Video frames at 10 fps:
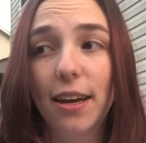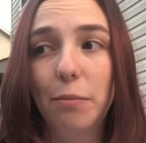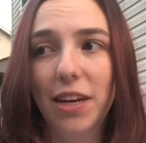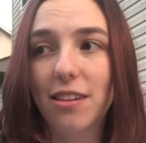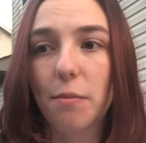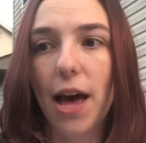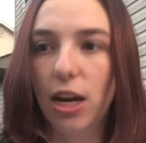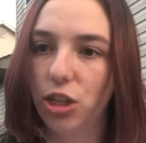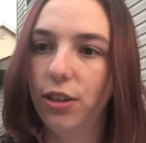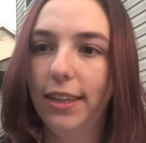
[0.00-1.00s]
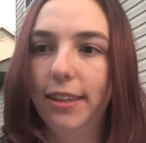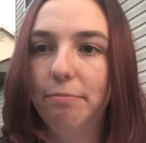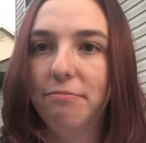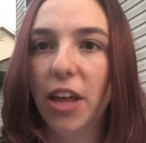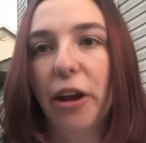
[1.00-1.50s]
because I'm actually
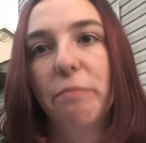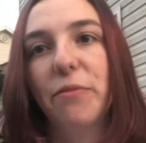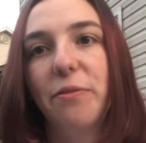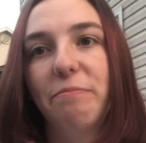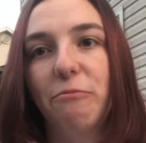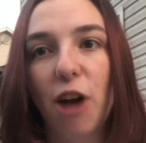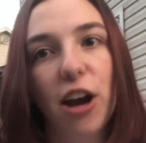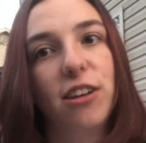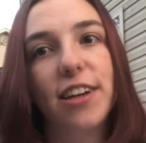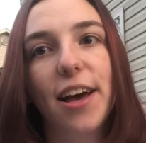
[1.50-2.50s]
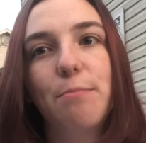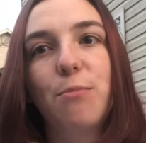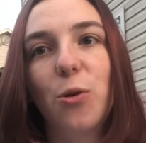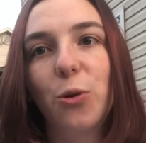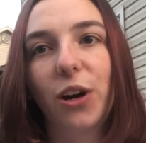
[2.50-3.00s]
like right on time
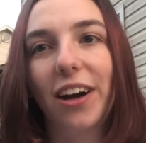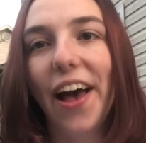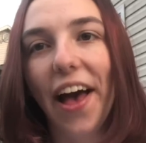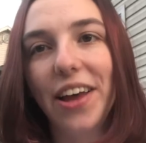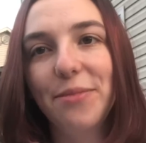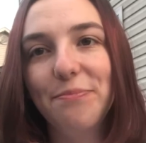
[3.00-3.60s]
or ahead.